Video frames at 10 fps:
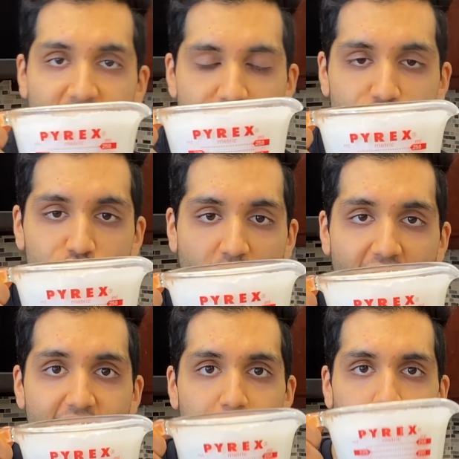a
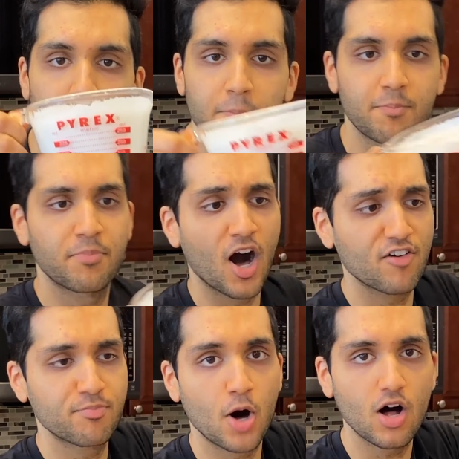giant
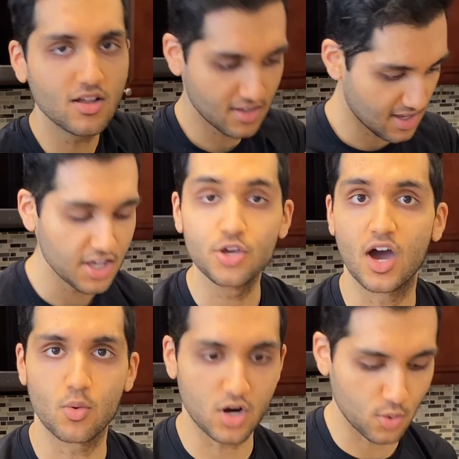puff ball. You
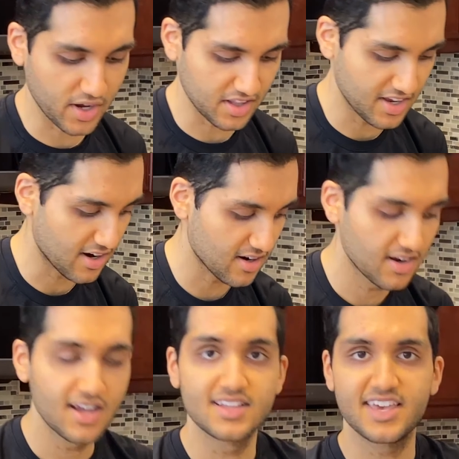gotta work quickly here.
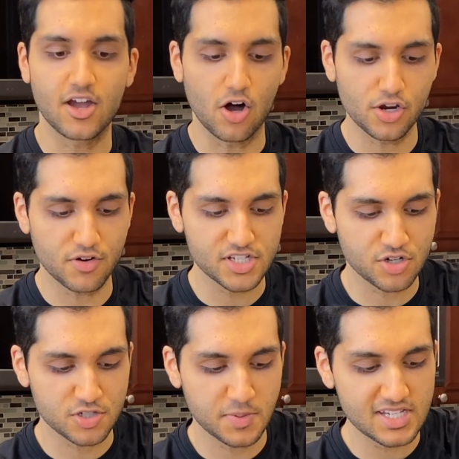Take all your Rice
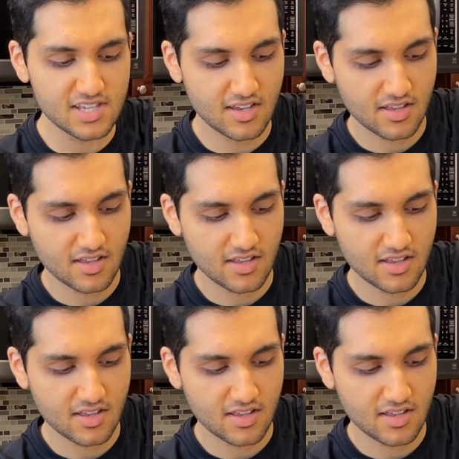Krispies,